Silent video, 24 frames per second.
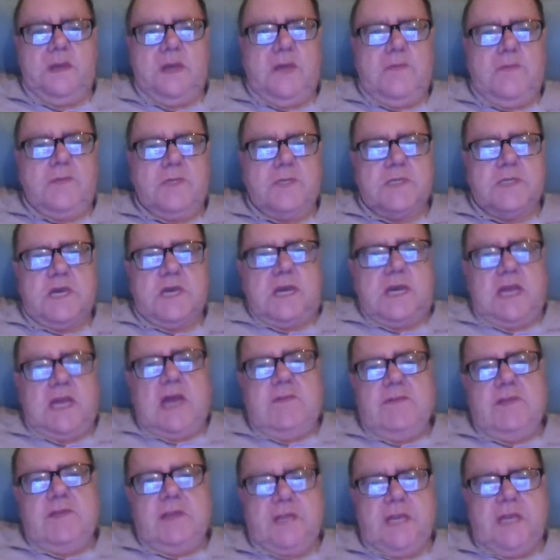Kevin's saying I
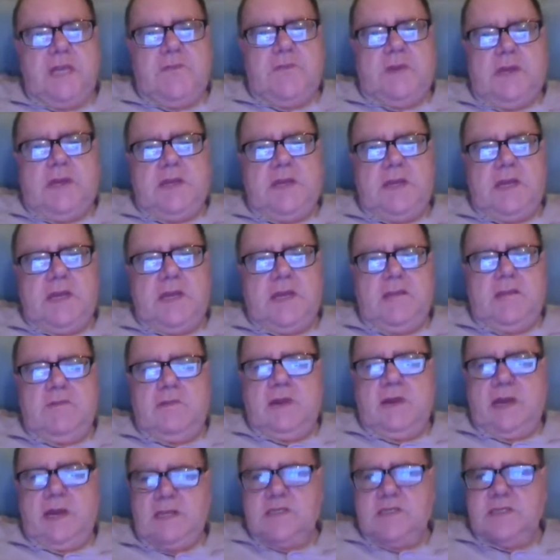have the DVD,
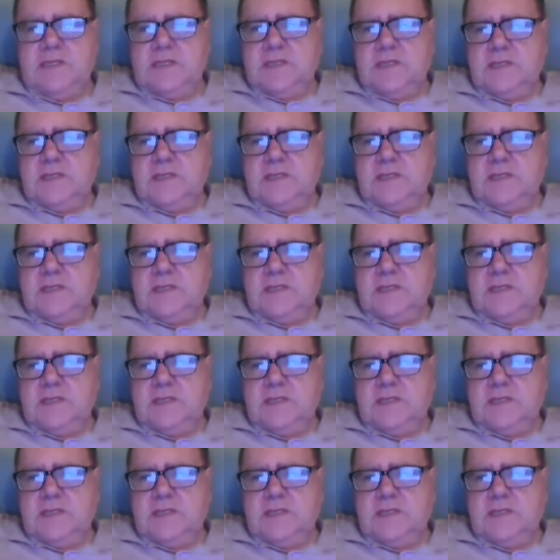right?